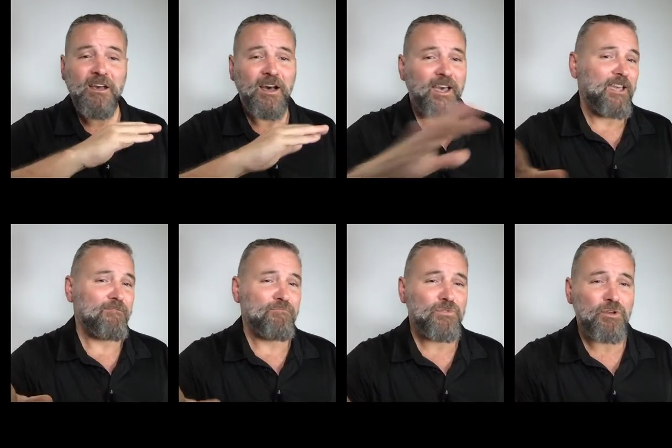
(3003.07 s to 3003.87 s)
I
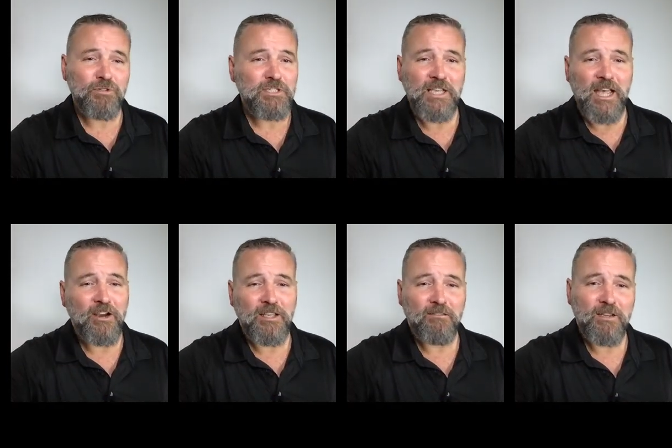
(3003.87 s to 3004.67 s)
have no desire
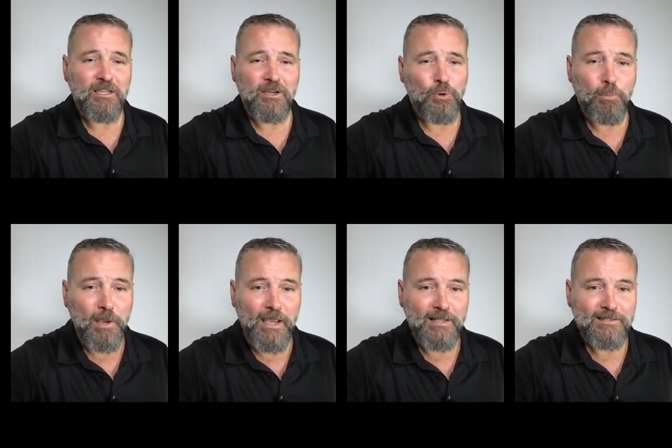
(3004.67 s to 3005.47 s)
to have any other
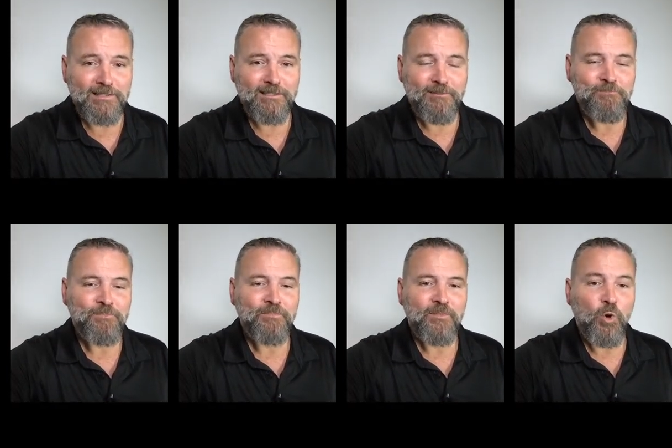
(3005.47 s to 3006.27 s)
pants.
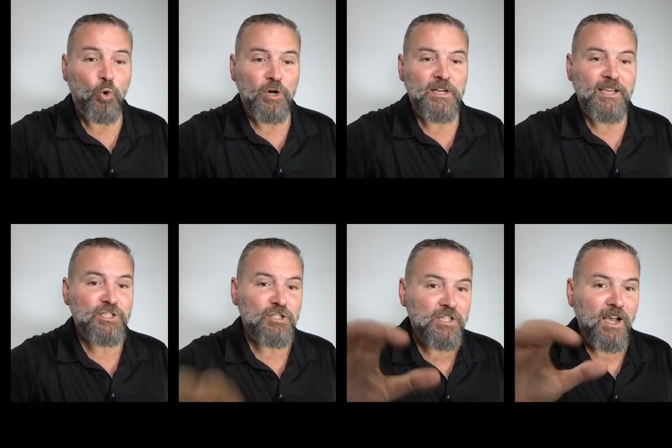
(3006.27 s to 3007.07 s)
Organize
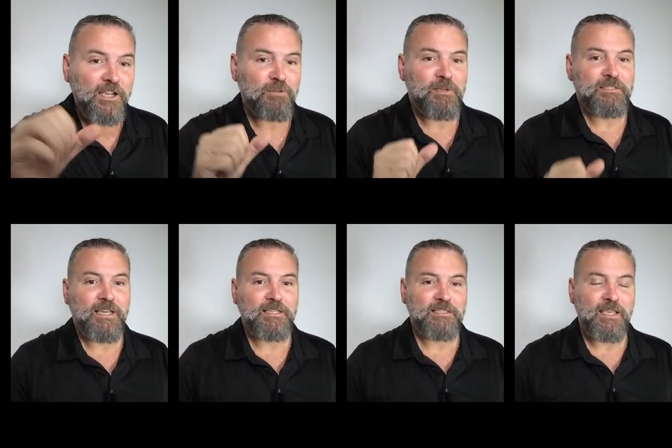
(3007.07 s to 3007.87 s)
your documents,
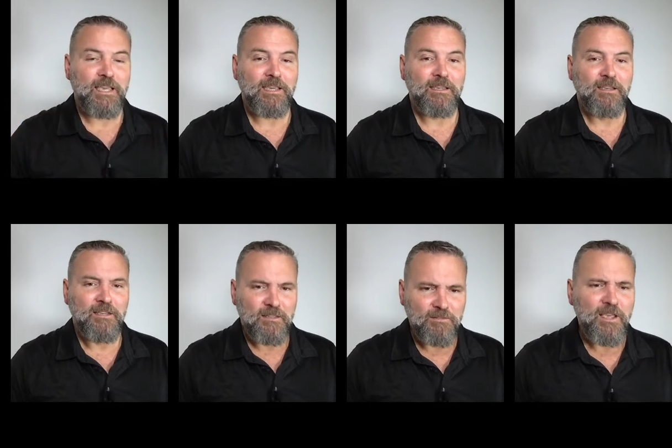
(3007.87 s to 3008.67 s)
I say.
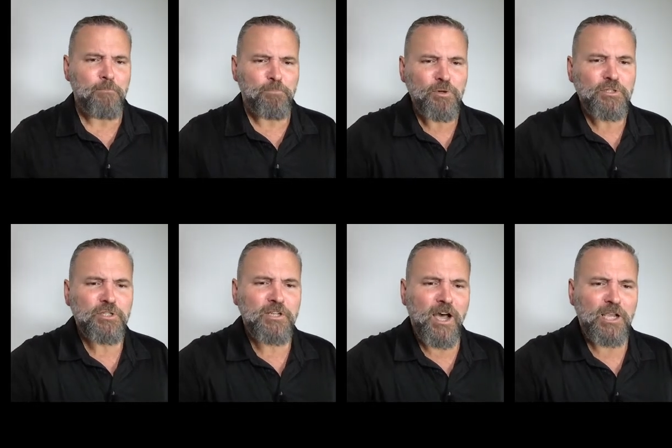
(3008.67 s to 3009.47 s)
Yeah, put
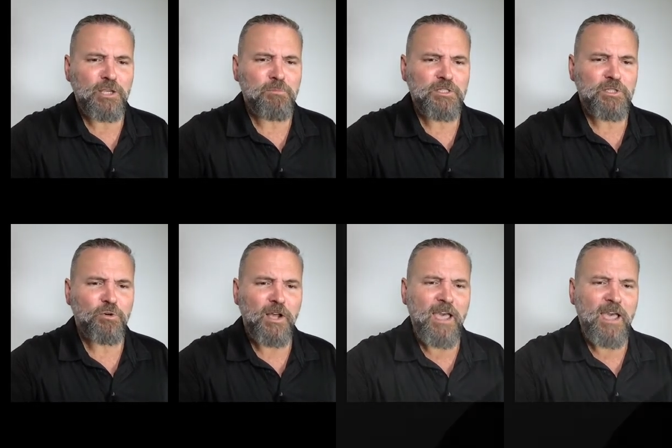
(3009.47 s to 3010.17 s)
your documents in order.